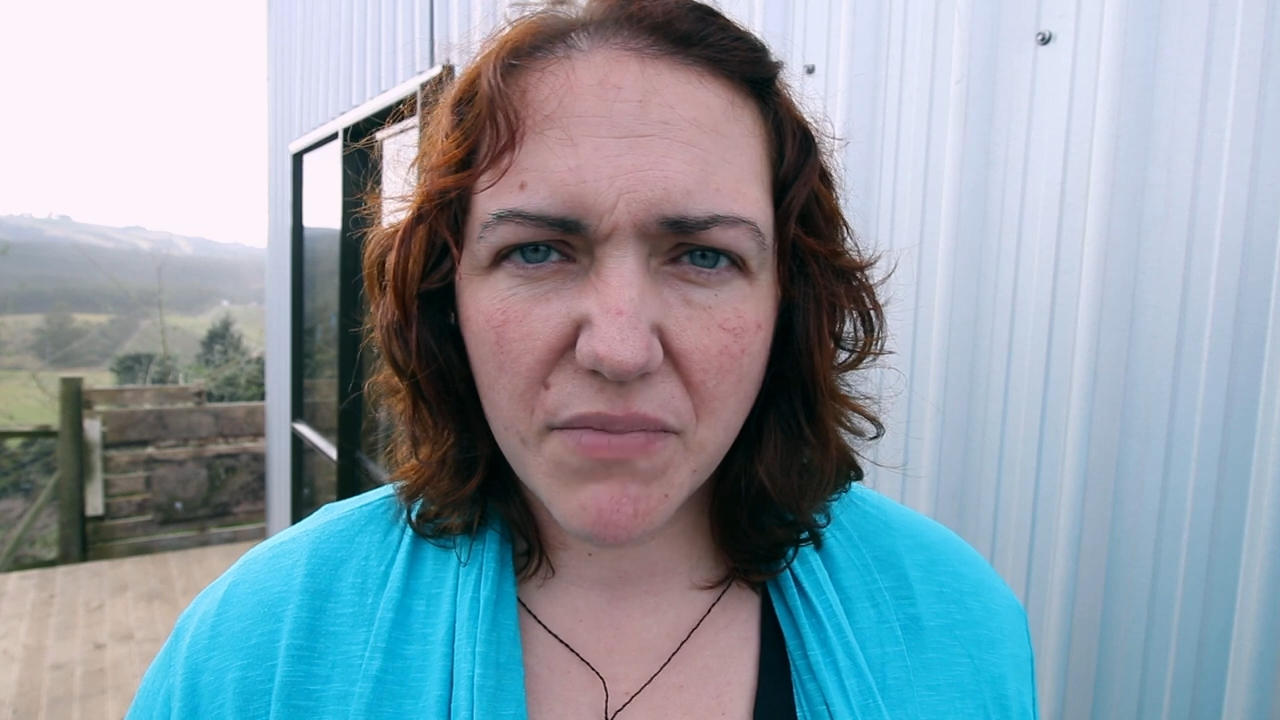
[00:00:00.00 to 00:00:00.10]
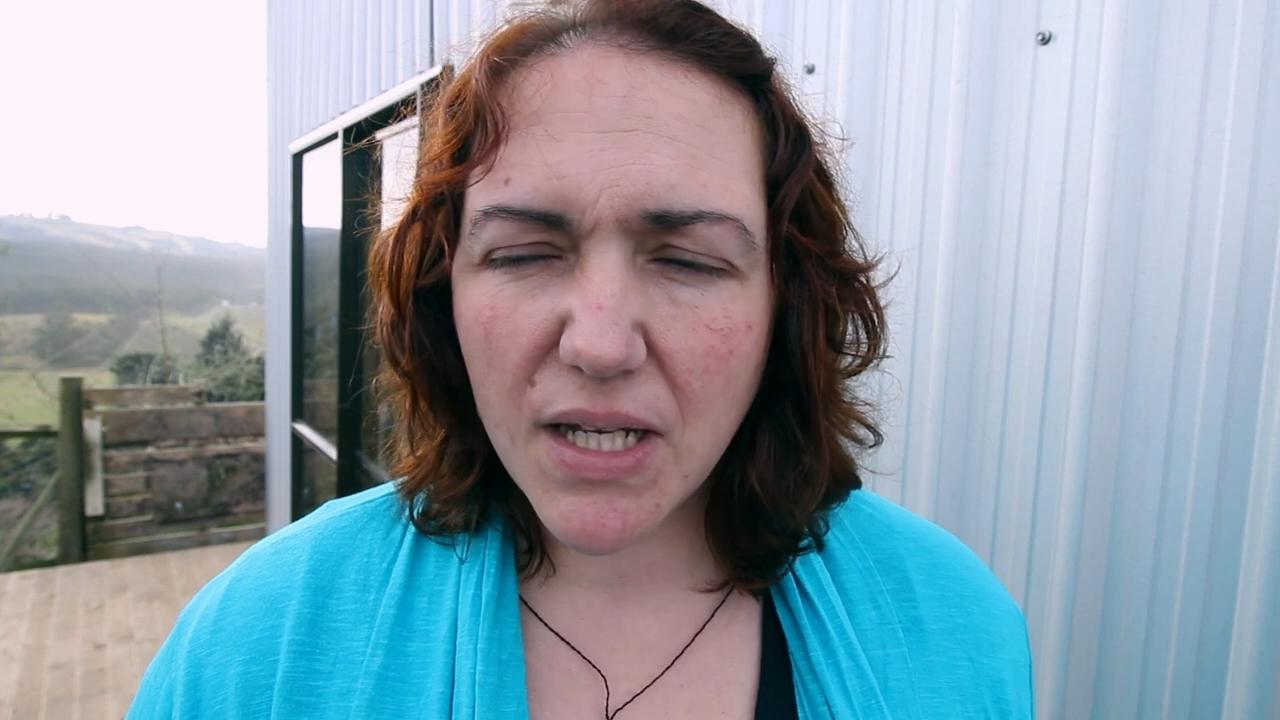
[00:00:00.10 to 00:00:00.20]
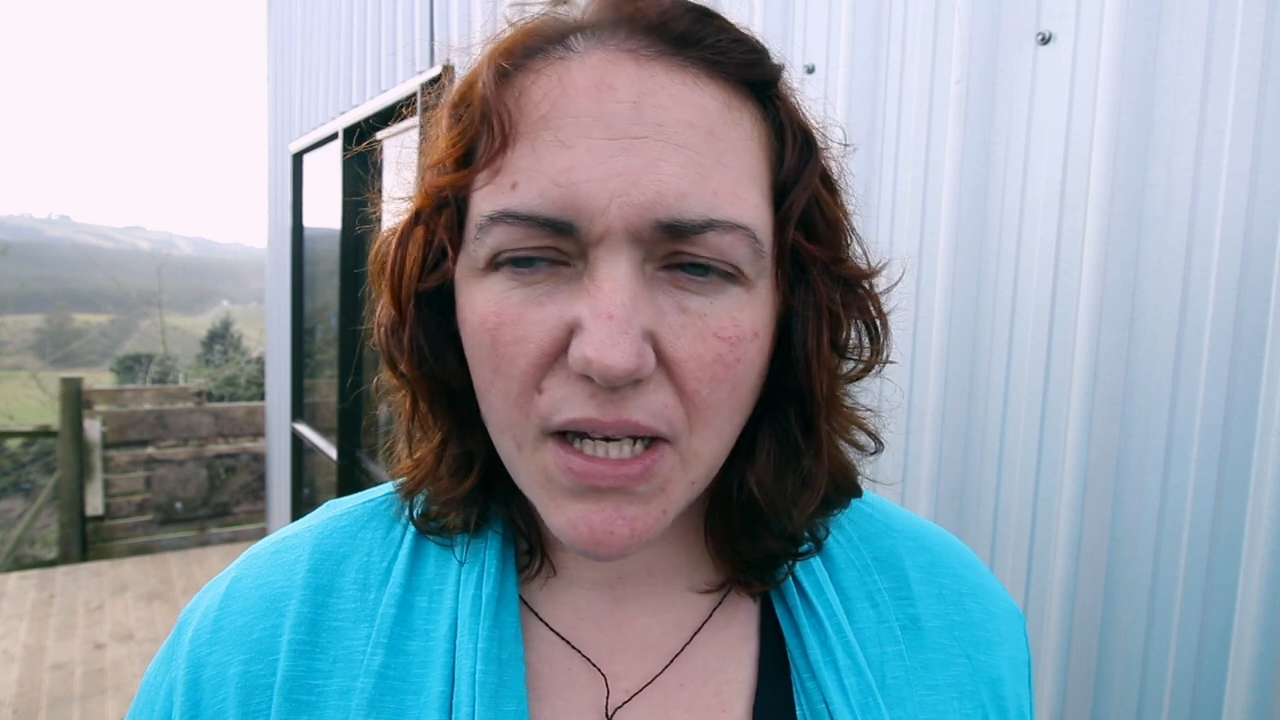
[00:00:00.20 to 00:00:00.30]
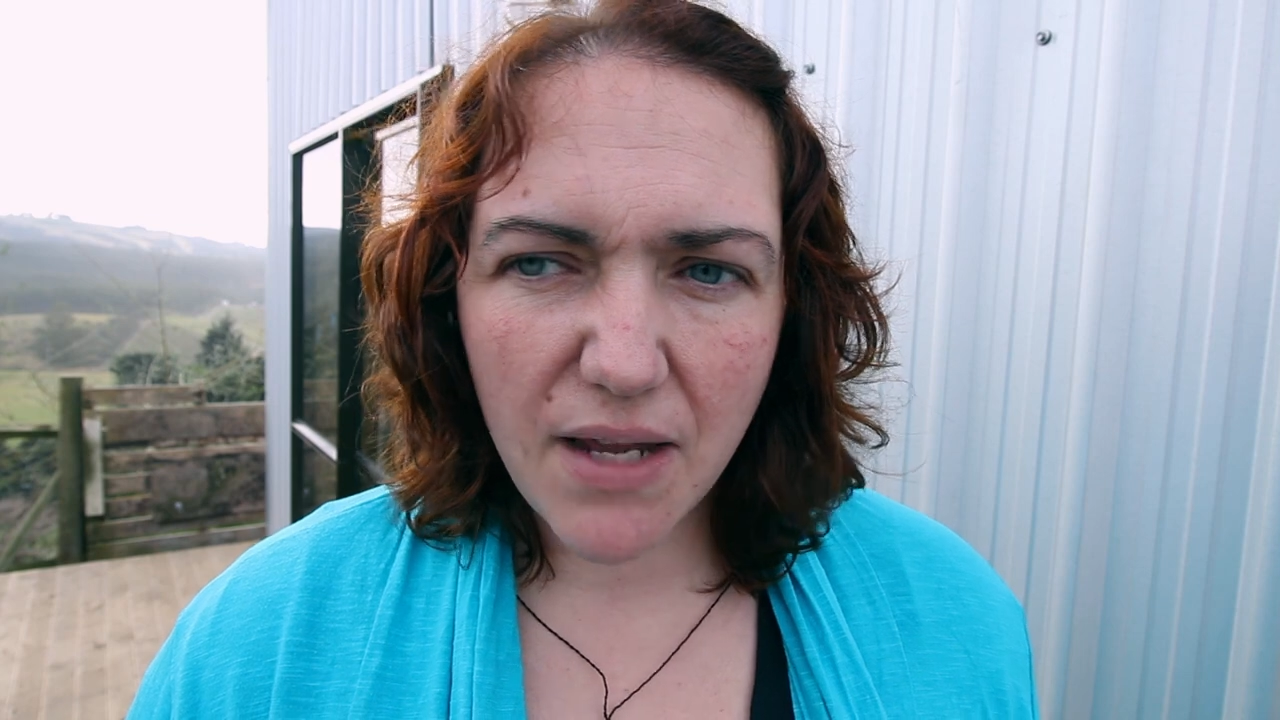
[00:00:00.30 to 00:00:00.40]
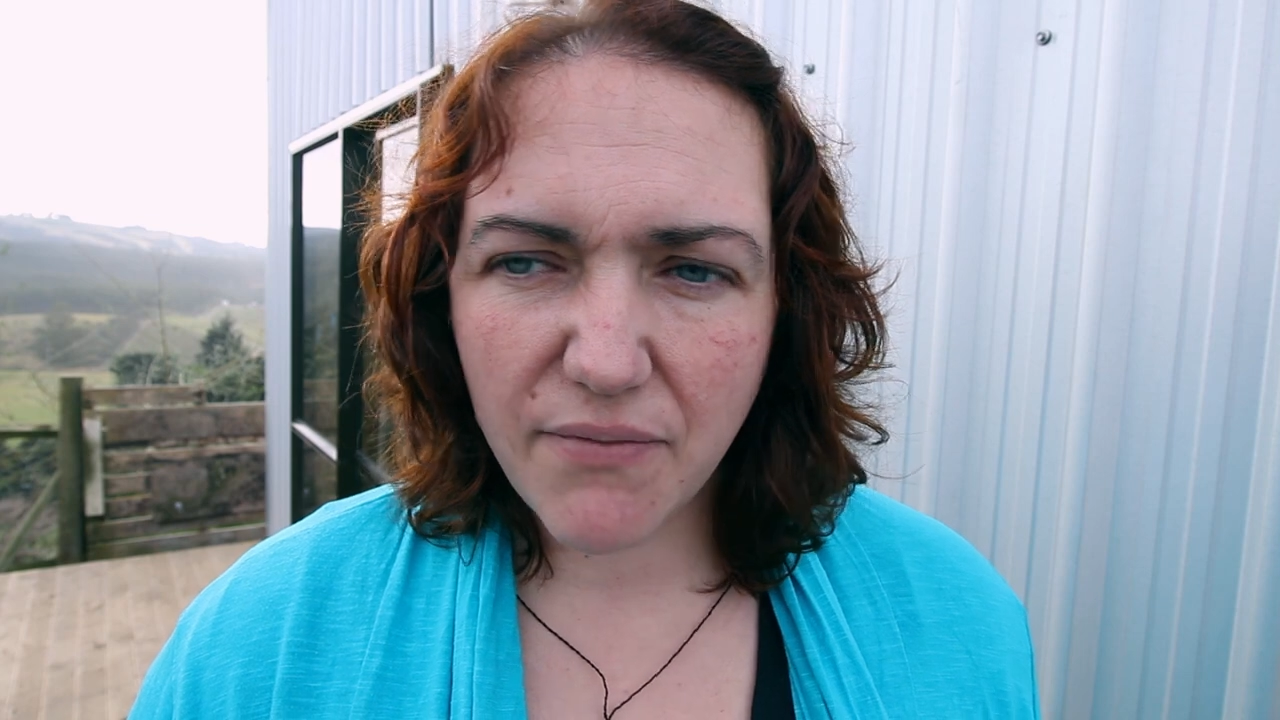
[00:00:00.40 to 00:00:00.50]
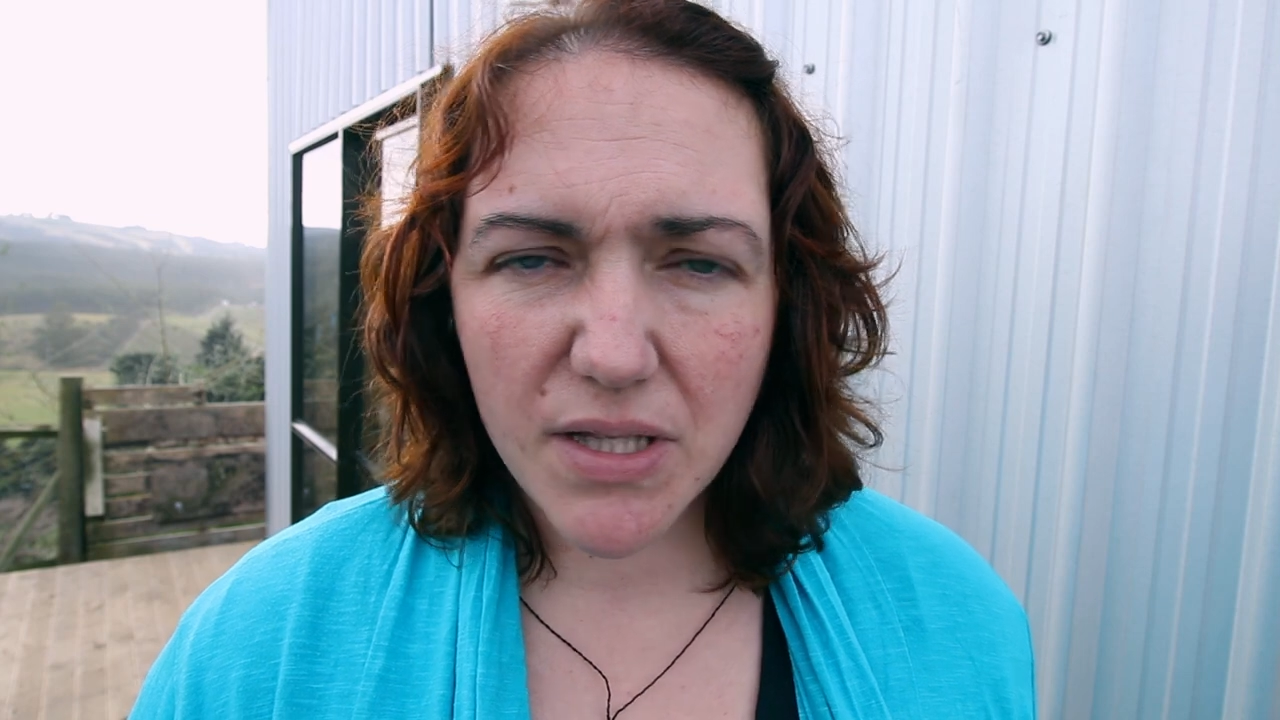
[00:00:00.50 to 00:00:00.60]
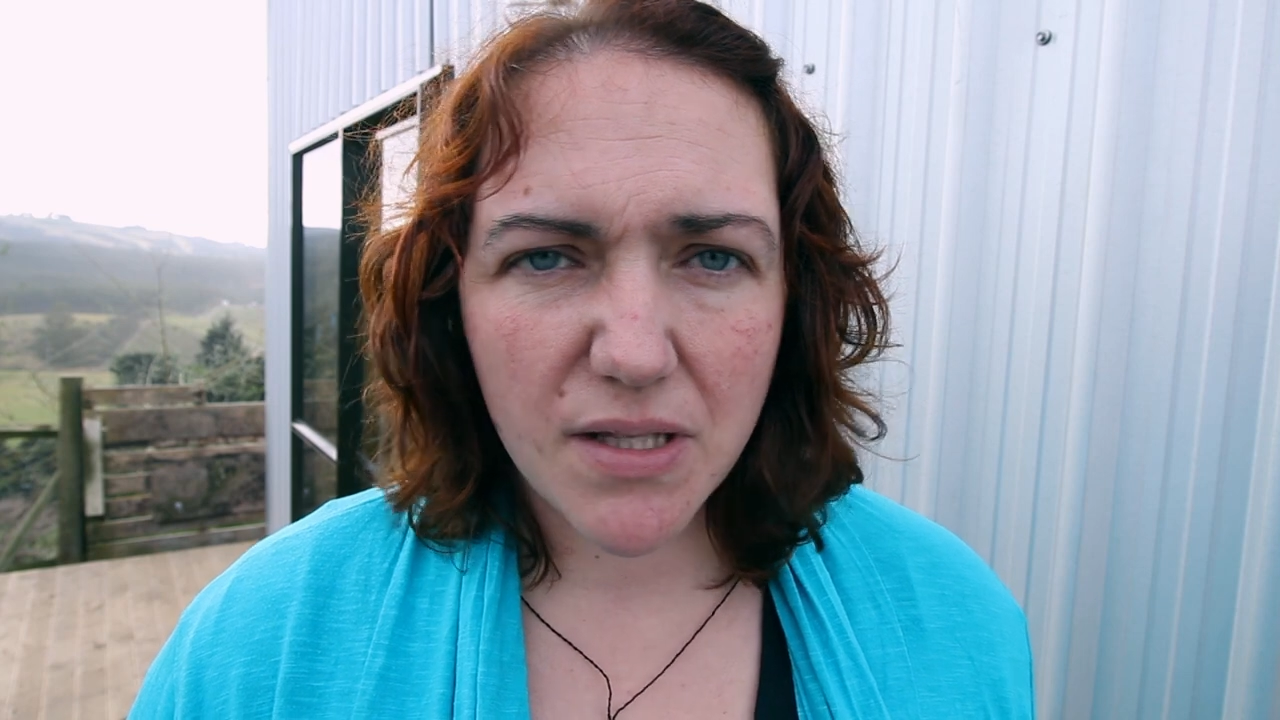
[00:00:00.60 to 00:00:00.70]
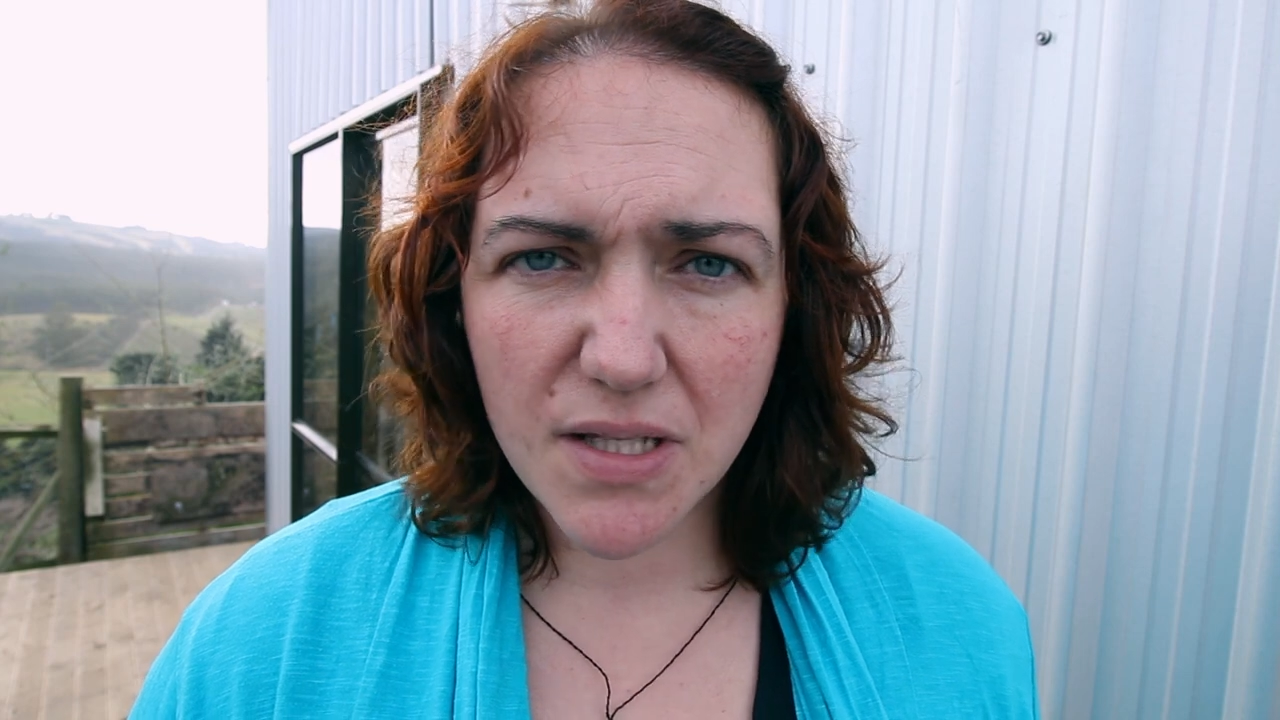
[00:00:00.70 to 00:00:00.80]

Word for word: and even